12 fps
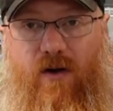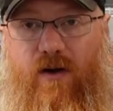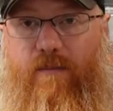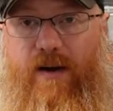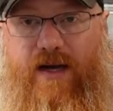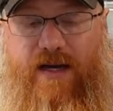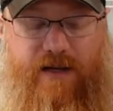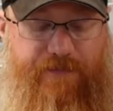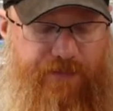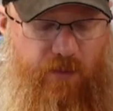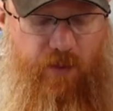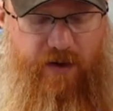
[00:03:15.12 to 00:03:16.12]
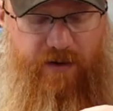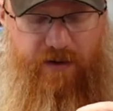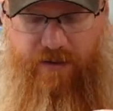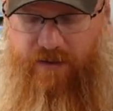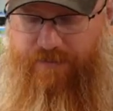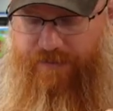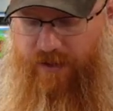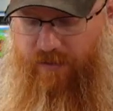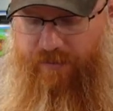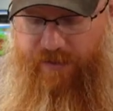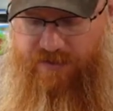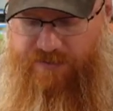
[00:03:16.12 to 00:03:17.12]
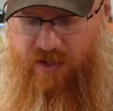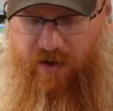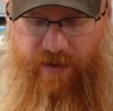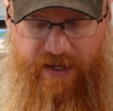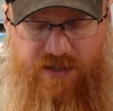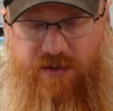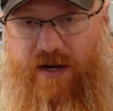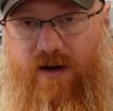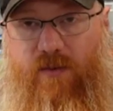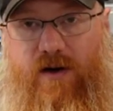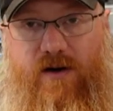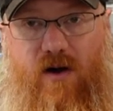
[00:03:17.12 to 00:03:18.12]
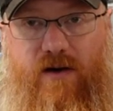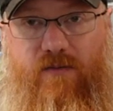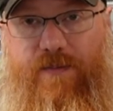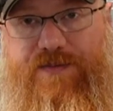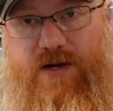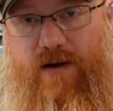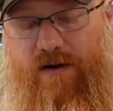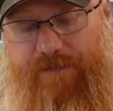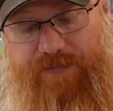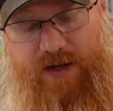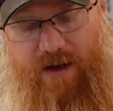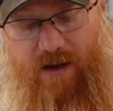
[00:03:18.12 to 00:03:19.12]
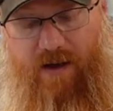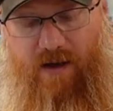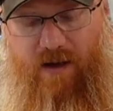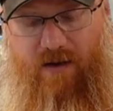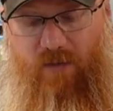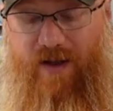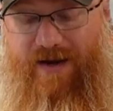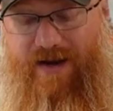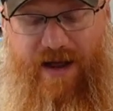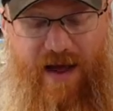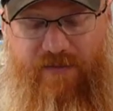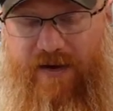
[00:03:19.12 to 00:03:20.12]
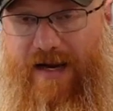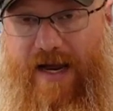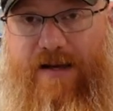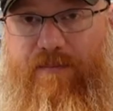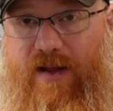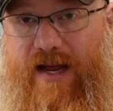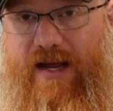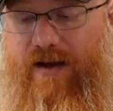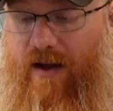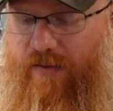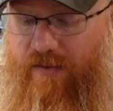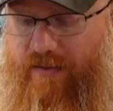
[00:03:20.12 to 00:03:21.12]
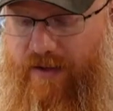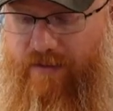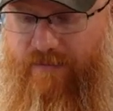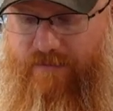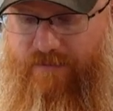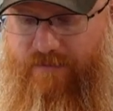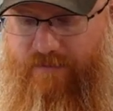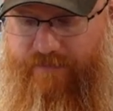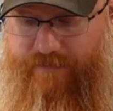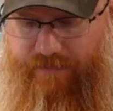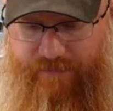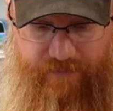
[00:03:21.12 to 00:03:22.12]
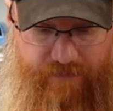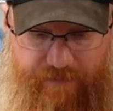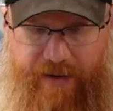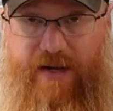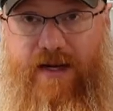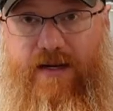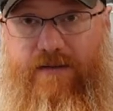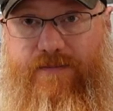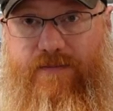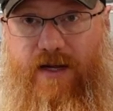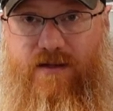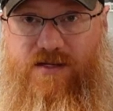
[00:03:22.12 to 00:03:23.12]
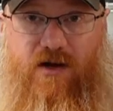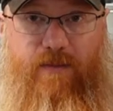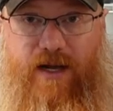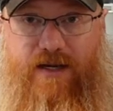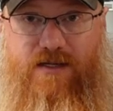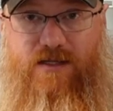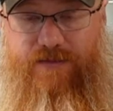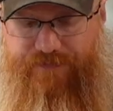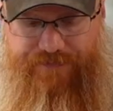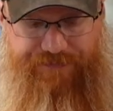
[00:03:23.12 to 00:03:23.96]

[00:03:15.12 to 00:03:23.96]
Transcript: on a buggy. We're going to, you know, put some saw blades on there. We're going to call it Ripsaw. Really didn't have a game plan other than buggy and saw blades.